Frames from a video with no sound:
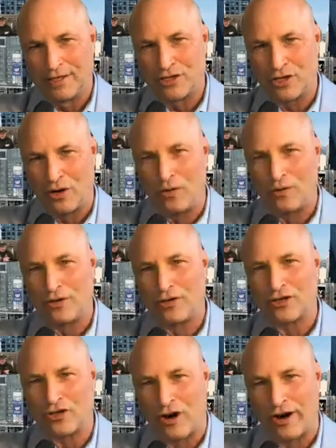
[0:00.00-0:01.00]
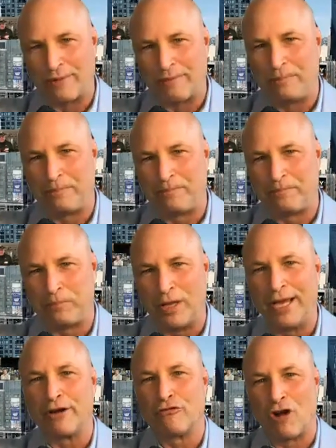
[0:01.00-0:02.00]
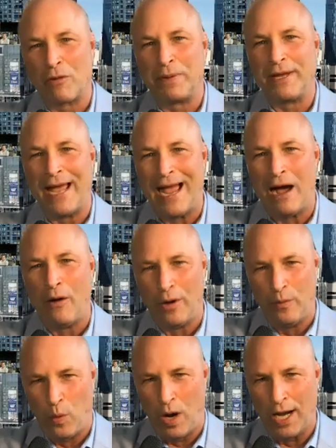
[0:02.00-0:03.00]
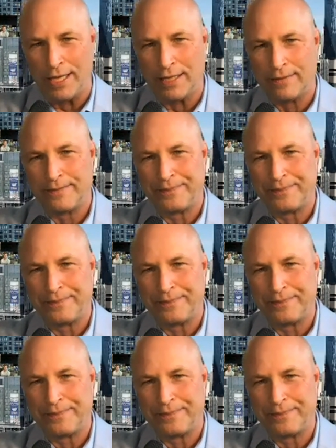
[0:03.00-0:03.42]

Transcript: So you started playing rugby, how and why?